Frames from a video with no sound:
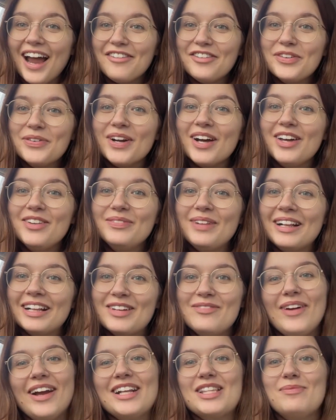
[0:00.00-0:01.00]
everyone, welcome
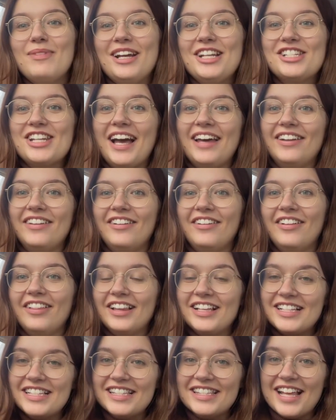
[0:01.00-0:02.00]
back to my channel.